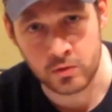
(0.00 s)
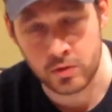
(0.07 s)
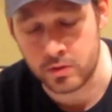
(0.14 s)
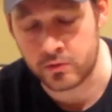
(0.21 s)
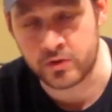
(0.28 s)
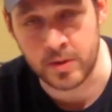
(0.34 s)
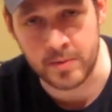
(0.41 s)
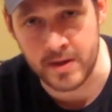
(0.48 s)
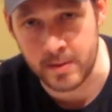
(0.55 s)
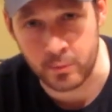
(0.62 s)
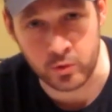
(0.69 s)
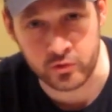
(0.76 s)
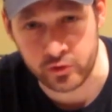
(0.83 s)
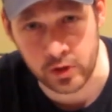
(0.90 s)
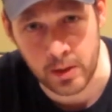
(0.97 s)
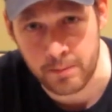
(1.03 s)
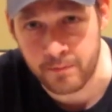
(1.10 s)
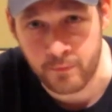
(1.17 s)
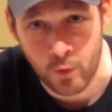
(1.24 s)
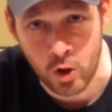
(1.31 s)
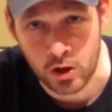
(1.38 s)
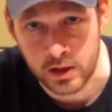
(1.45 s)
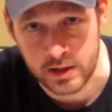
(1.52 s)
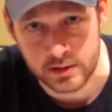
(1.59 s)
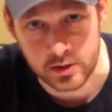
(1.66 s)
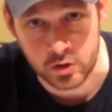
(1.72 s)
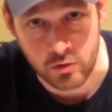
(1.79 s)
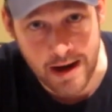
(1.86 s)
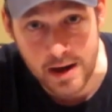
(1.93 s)
Some of them will slip, fall, hit the
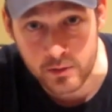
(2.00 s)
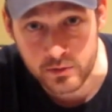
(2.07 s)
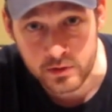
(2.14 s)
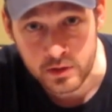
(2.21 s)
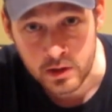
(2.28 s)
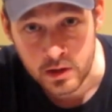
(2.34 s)
ground.